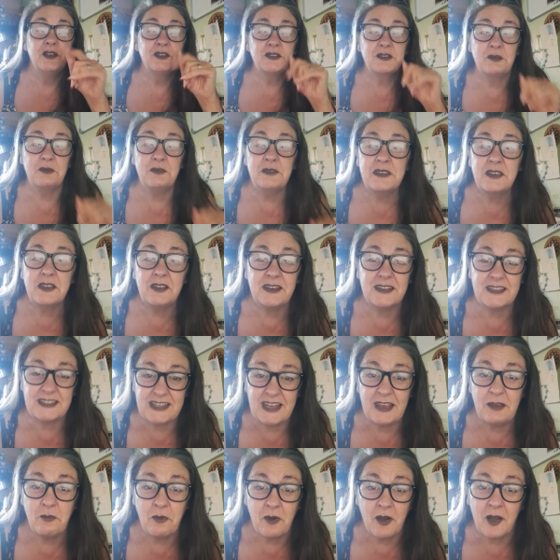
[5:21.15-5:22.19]
So he's going to
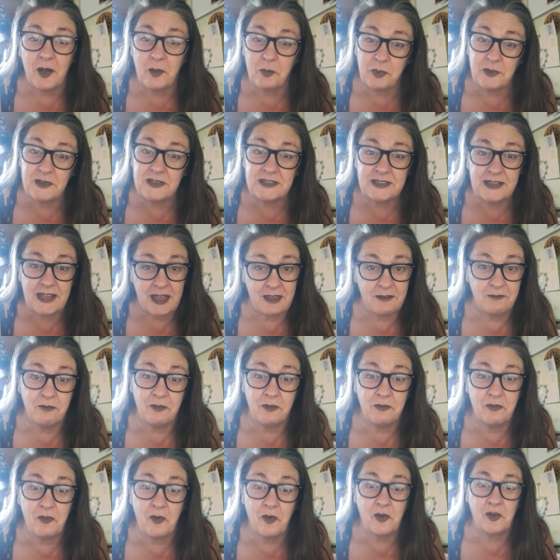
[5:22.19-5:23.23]
see what happens to
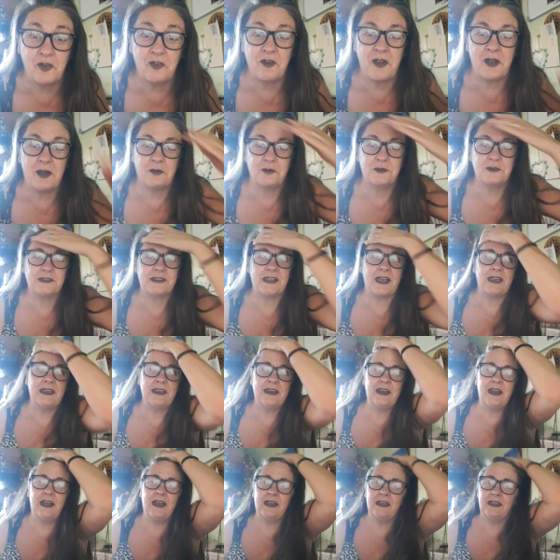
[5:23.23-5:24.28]
every fucker else,
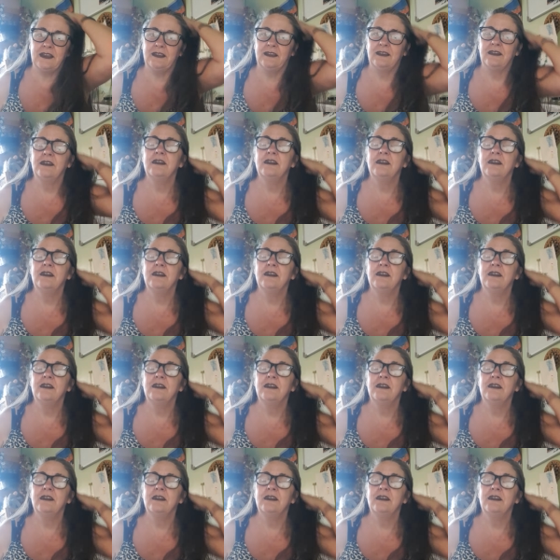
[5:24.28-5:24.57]
you know.